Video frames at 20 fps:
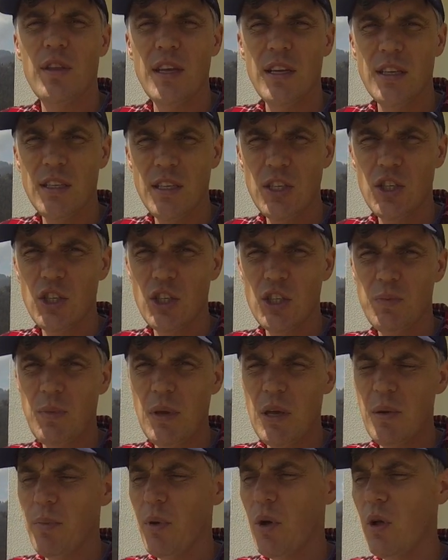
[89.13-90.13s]
the indigenous
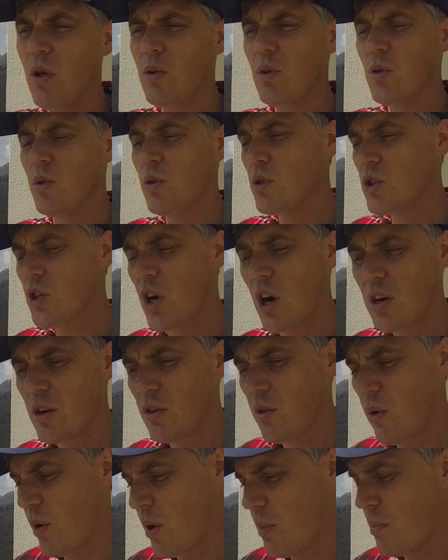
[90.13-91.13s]
people who
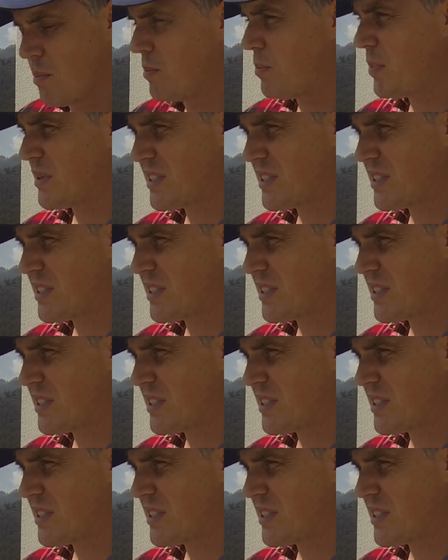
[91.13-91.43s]
started growing